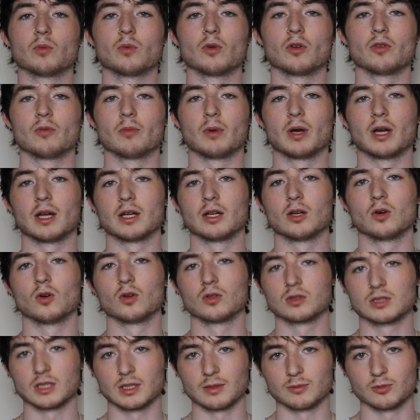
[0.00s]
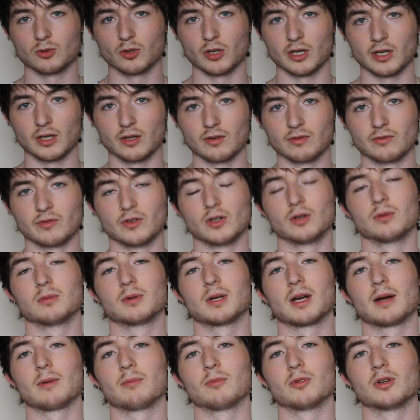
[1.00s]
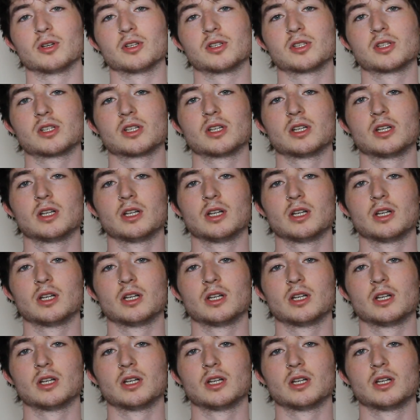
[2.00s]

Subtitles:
one of my all-time grail film cameras